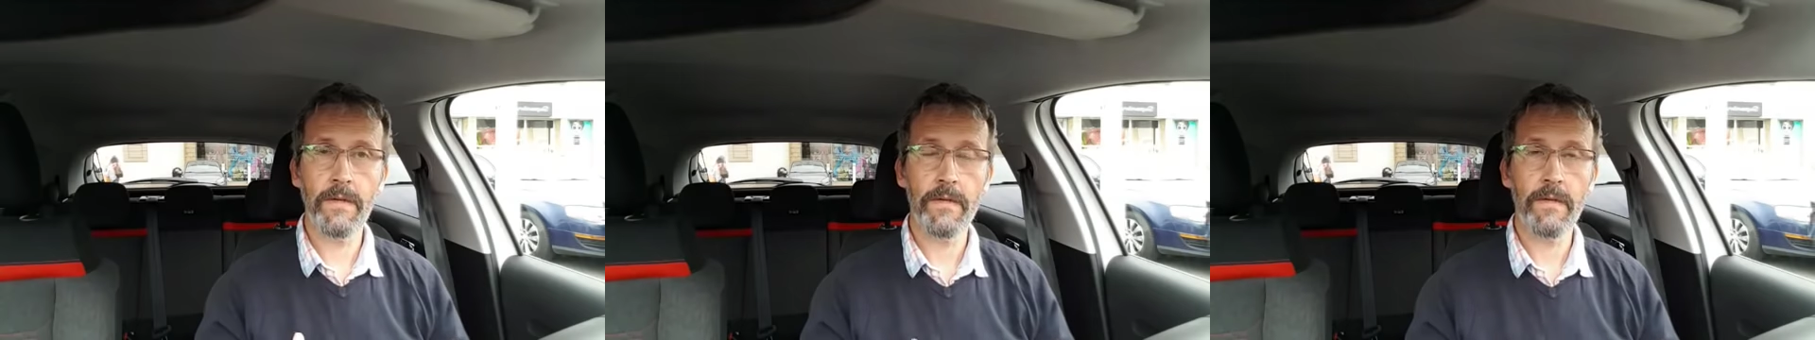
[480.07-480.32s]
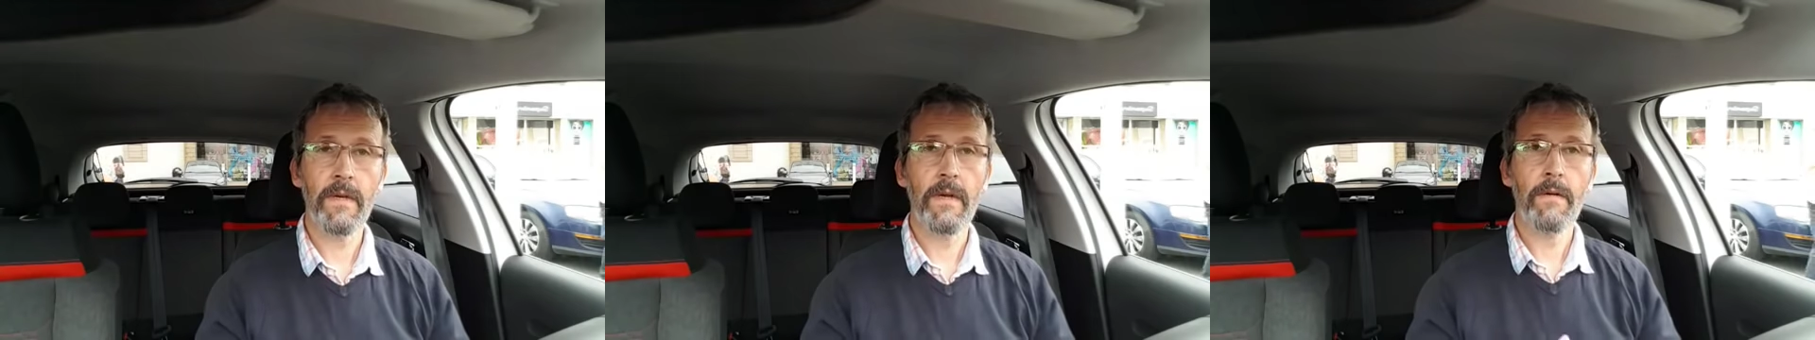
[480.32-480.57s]

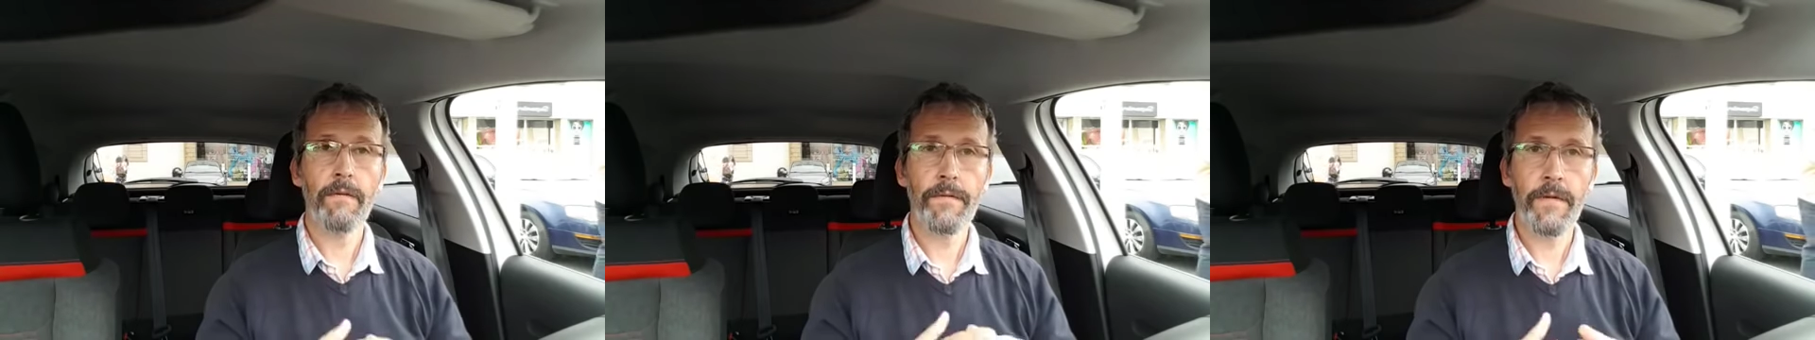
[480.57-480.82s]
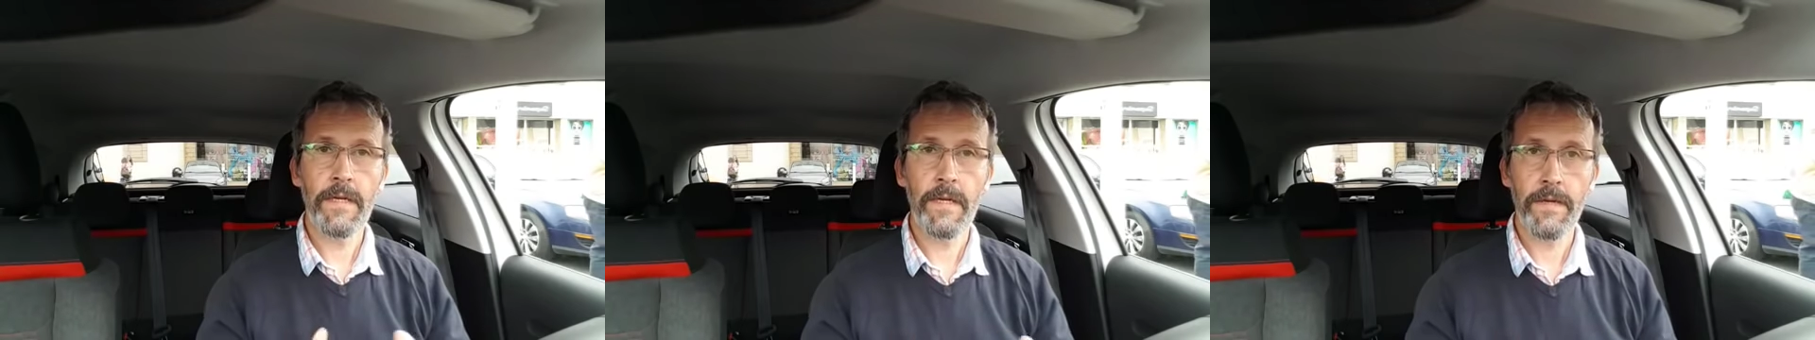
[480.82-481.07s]
us
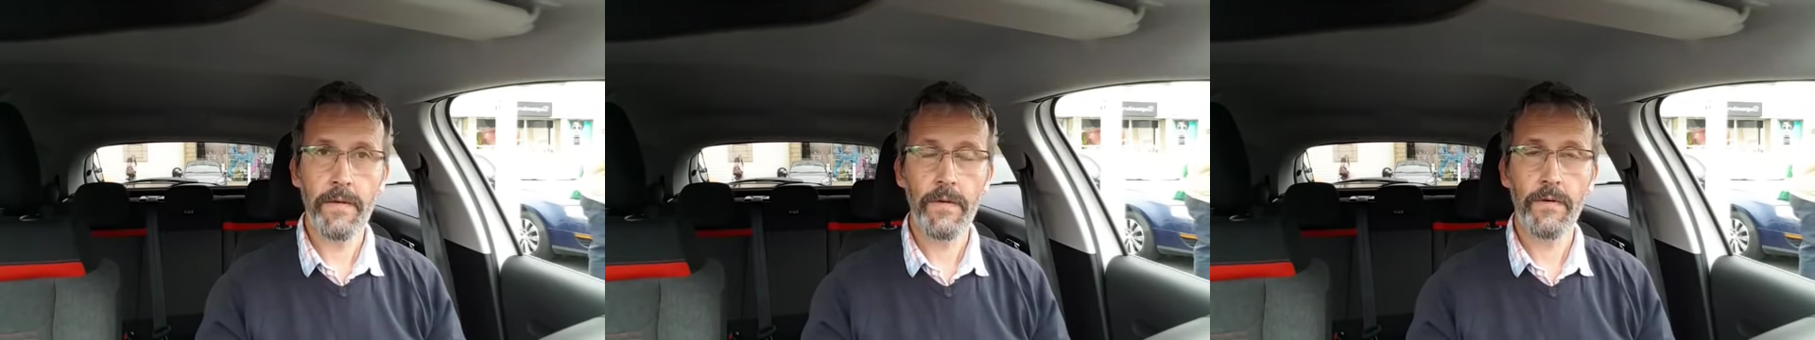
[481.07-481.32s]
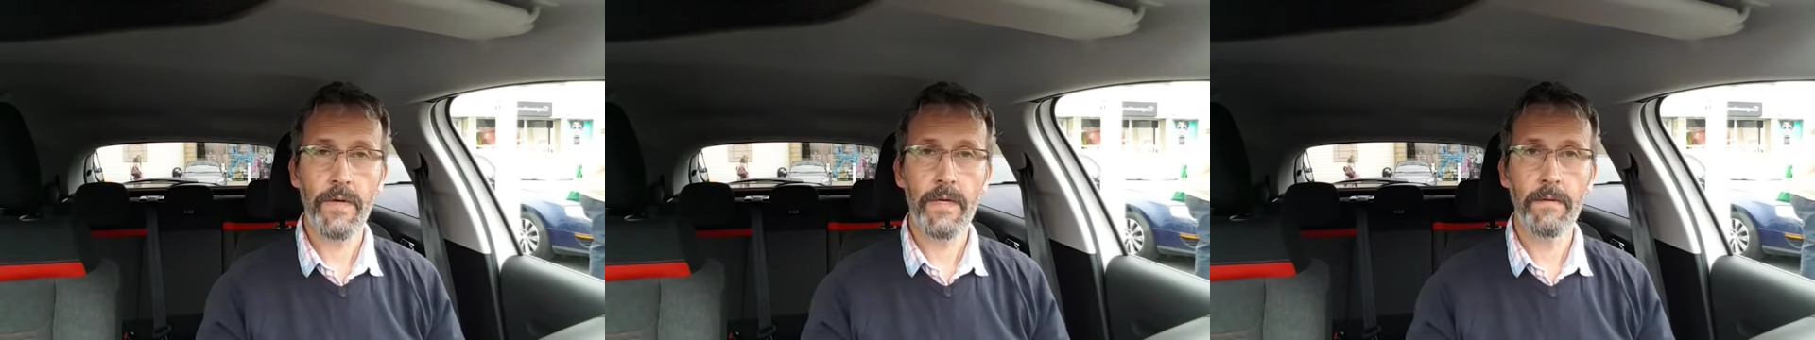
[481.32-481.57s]
freely
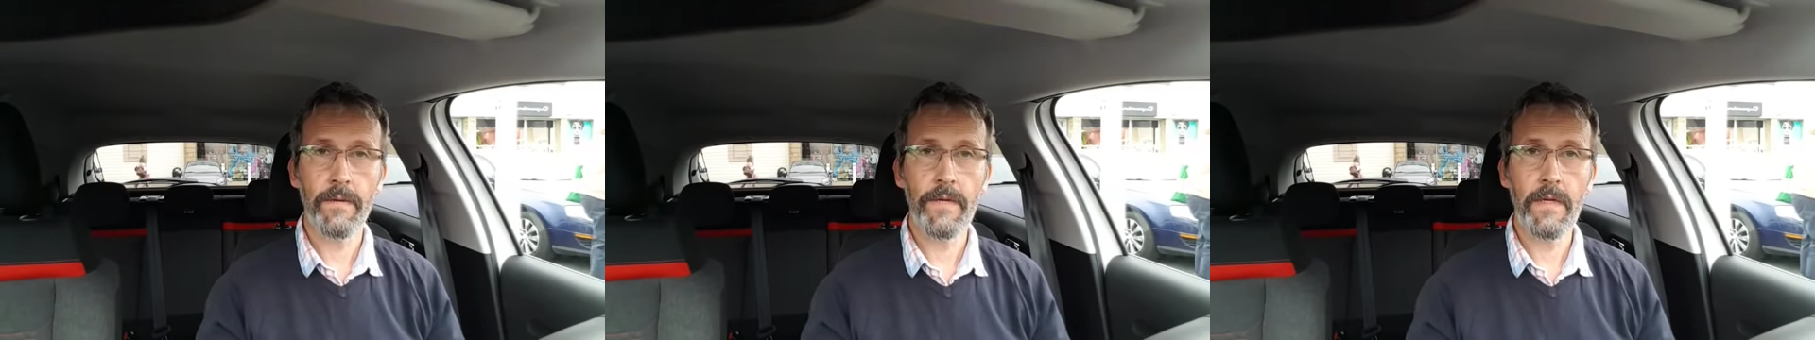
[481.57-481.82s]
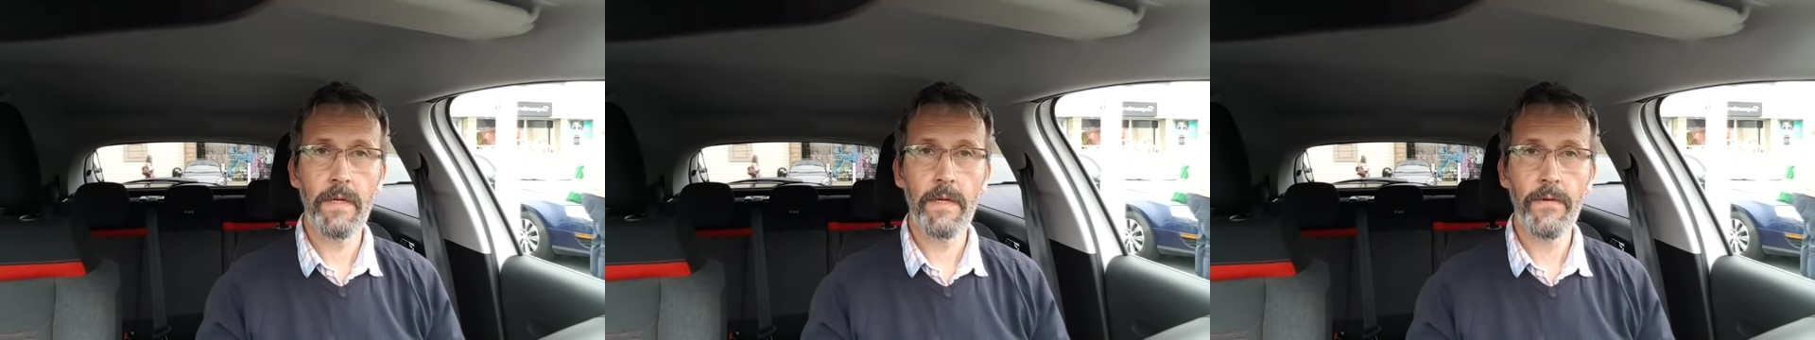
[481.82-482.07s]
to trade with
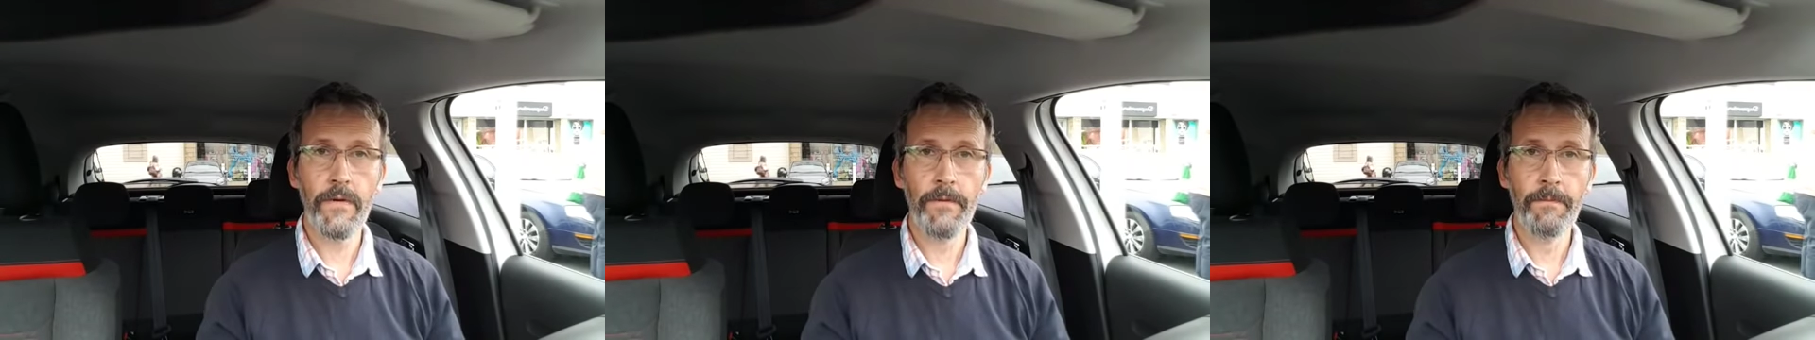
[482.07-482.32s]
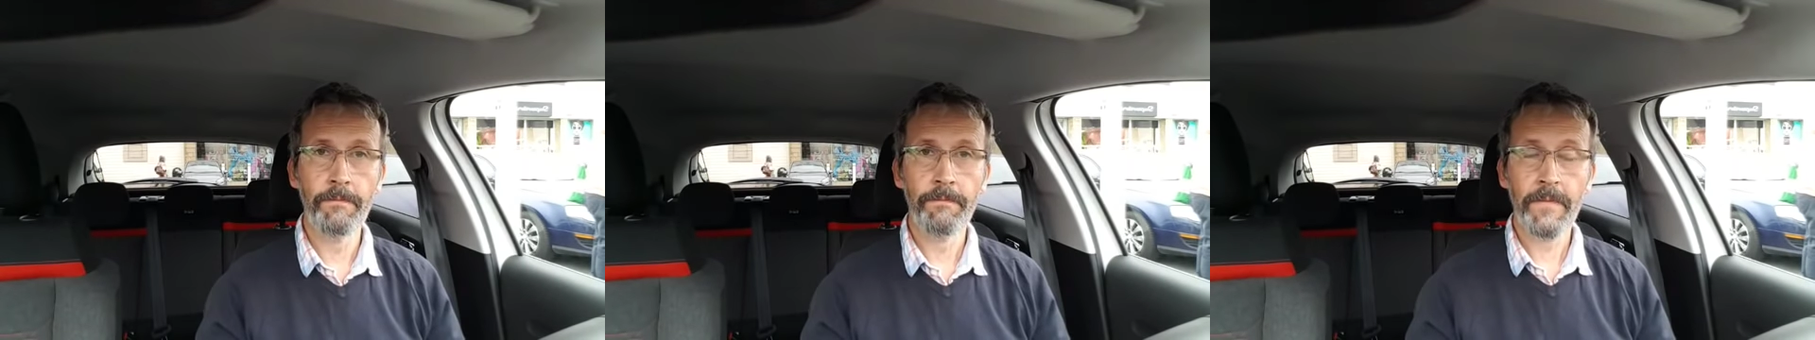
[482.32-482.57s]
the
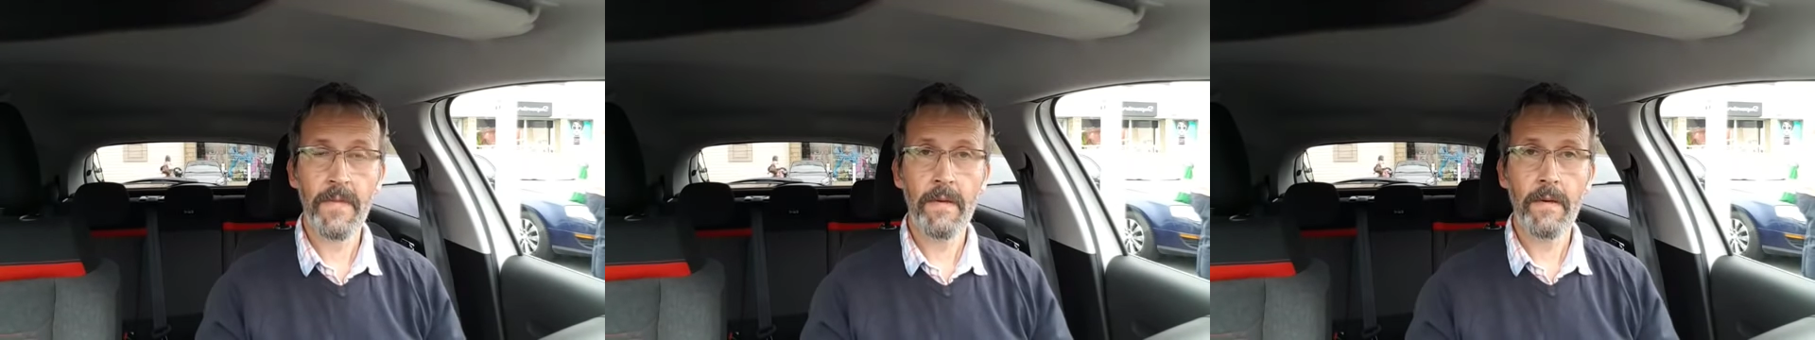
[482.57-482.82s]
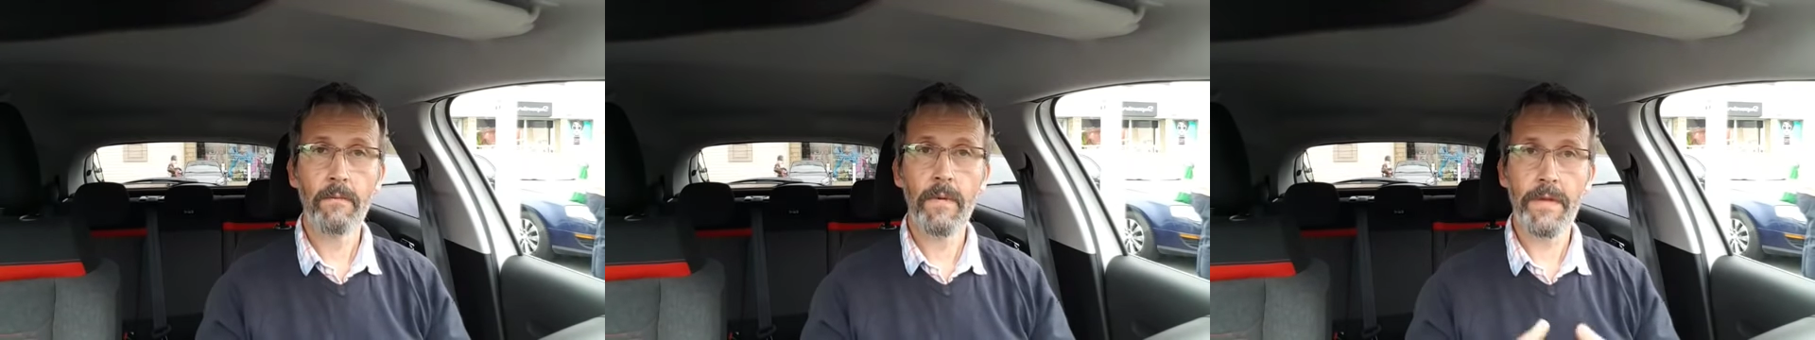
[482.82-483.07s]
EU
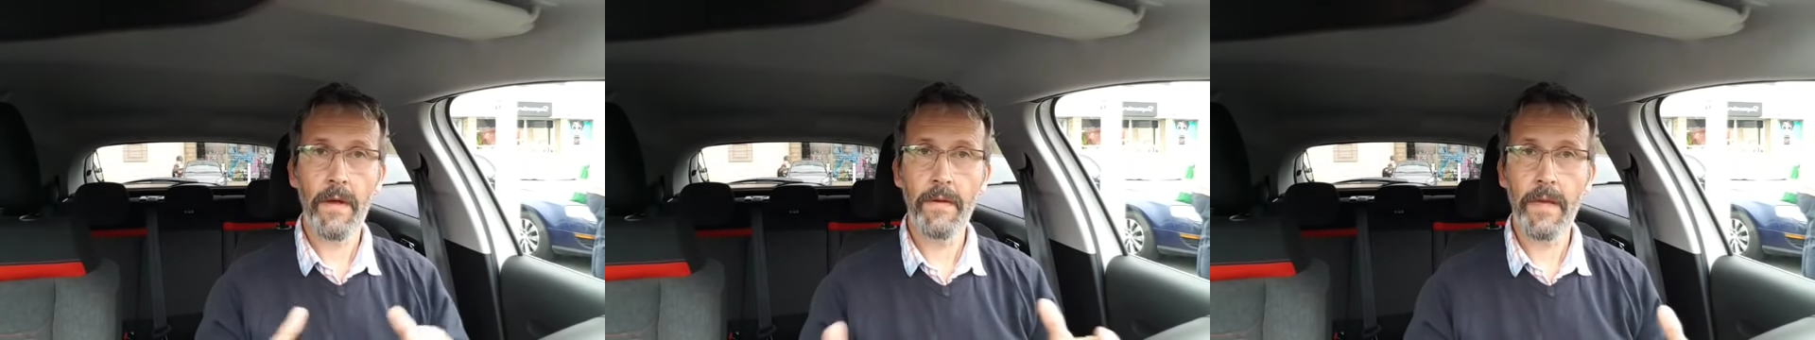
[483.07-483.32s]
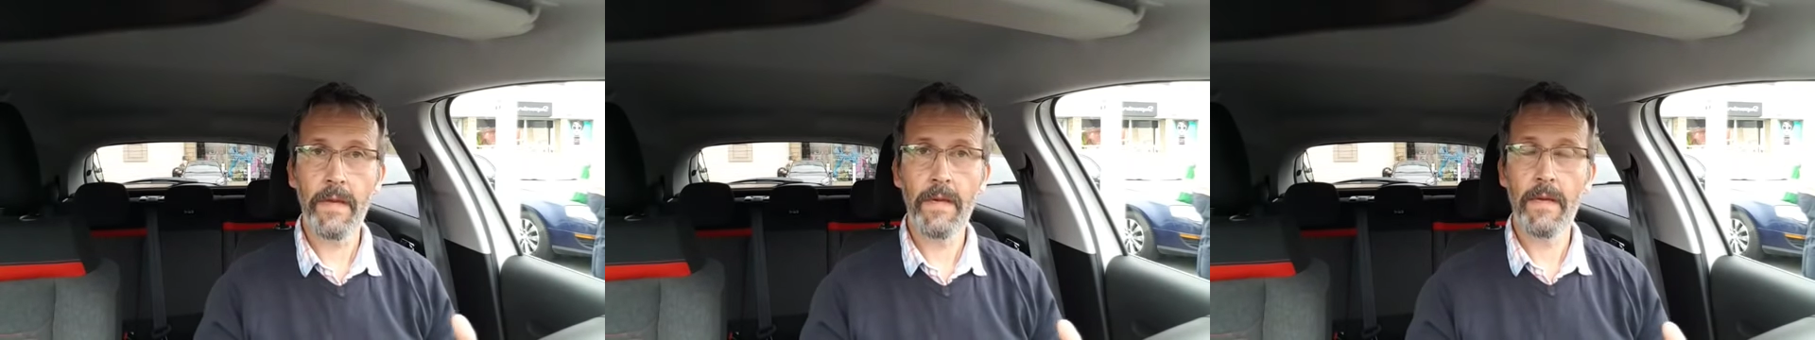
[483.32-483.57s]

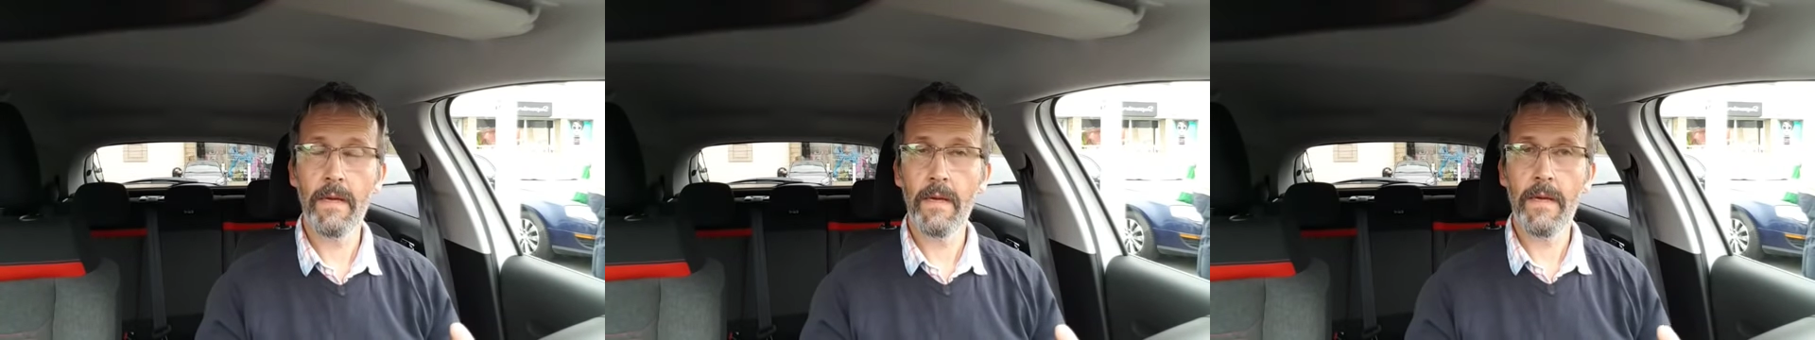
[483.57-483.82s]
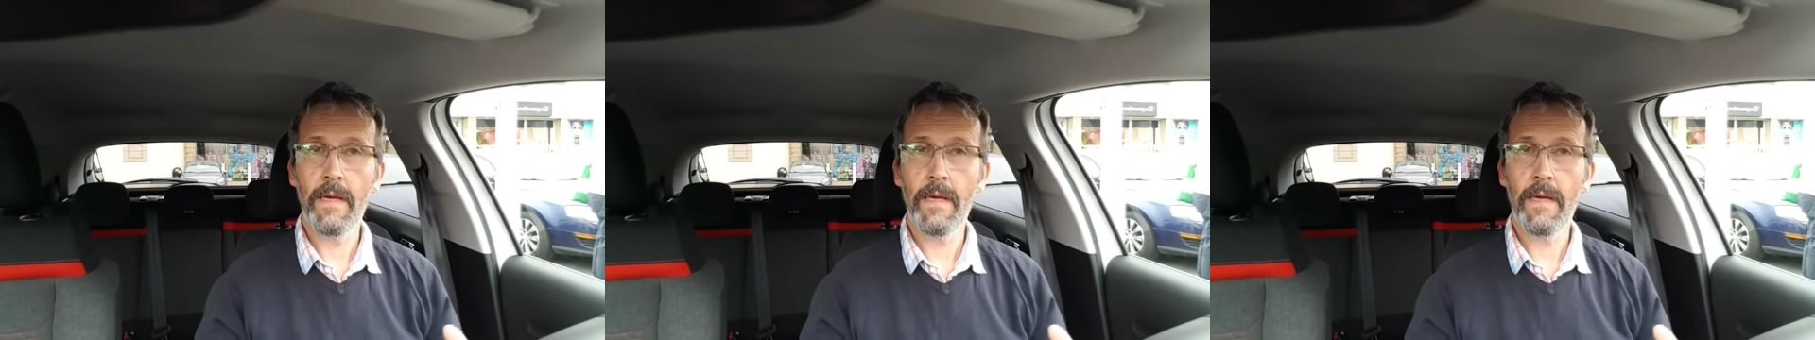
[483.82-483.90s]
without any